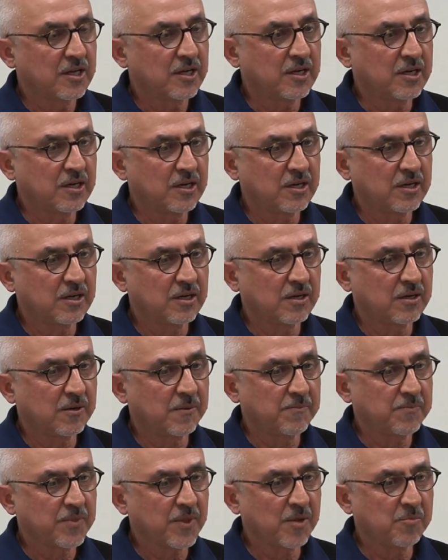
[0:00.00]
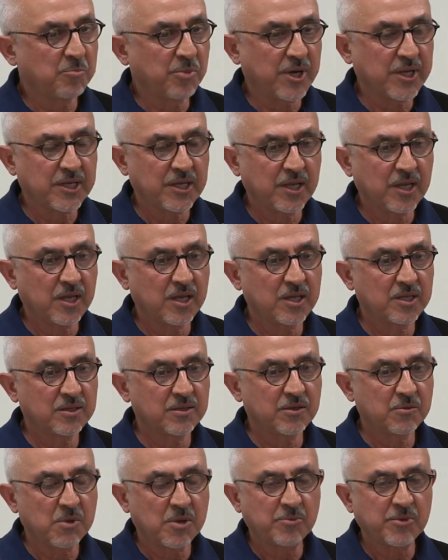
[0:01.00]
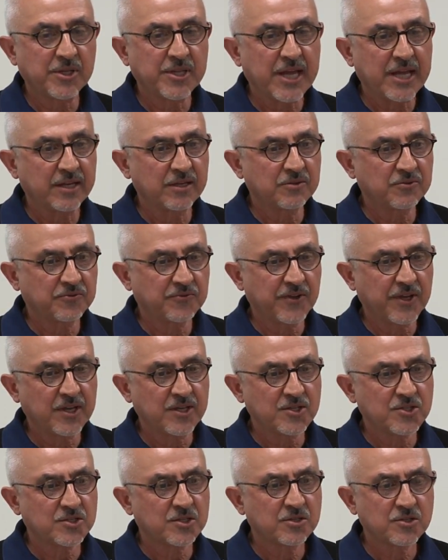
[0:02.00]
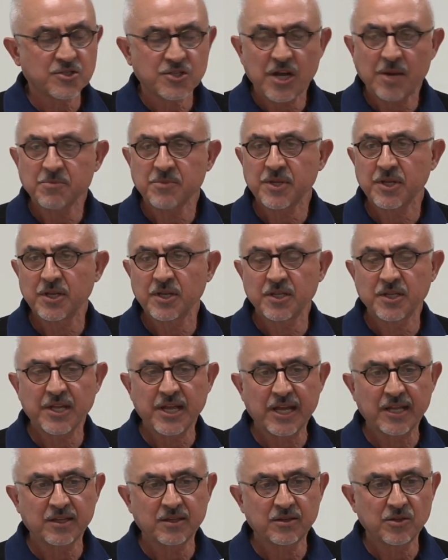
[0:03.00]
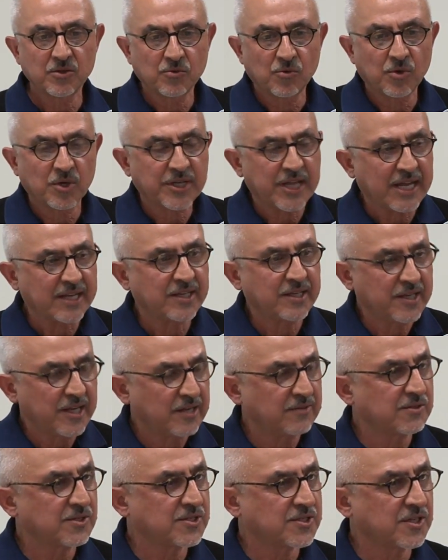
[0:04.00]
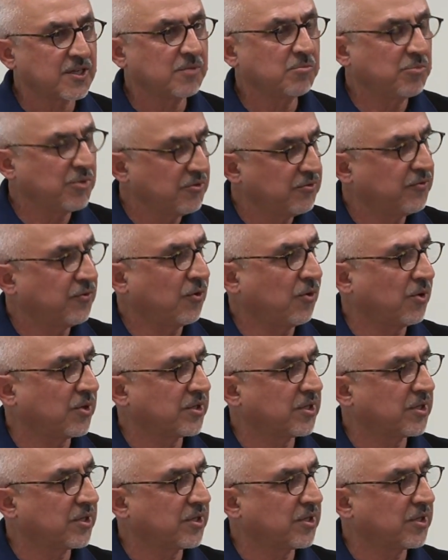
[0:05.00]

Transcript: um, but it remember that it faced something that the world had never seen before.